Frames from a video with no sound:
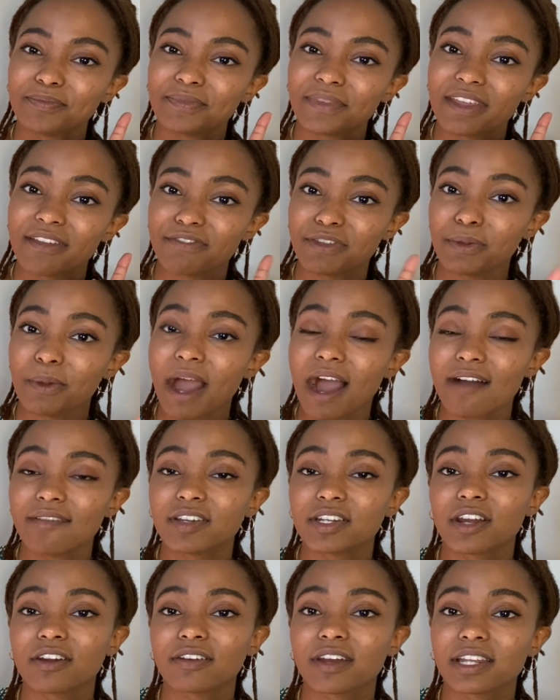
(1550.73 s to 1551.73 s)
If you haven't
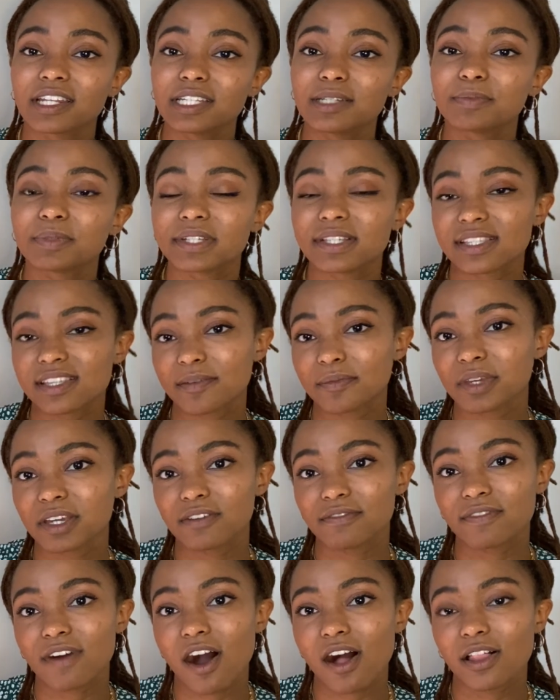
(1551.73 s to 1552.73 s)
already, please give me a
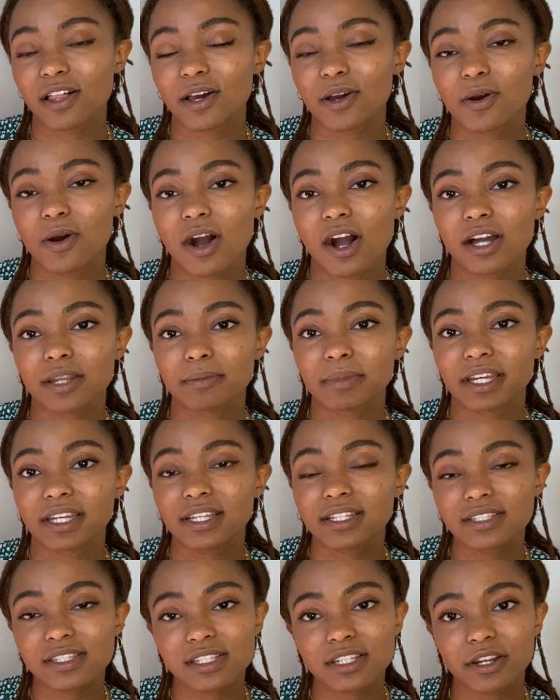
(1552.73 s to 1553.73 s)
follow on my
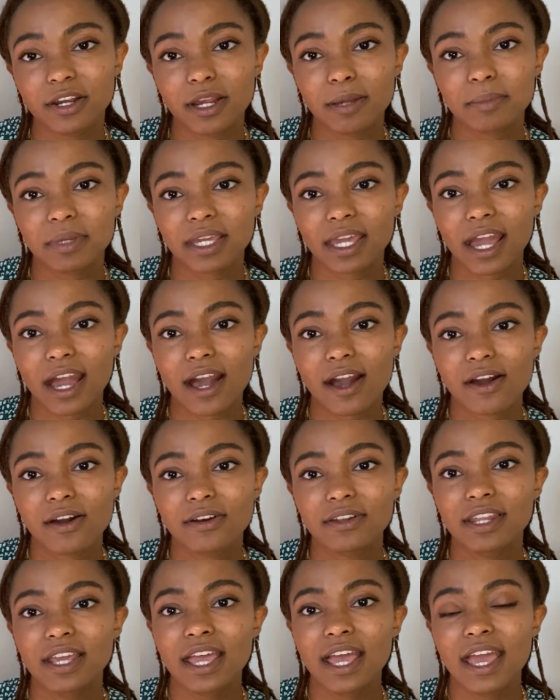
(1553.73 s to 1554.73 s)
Instagram account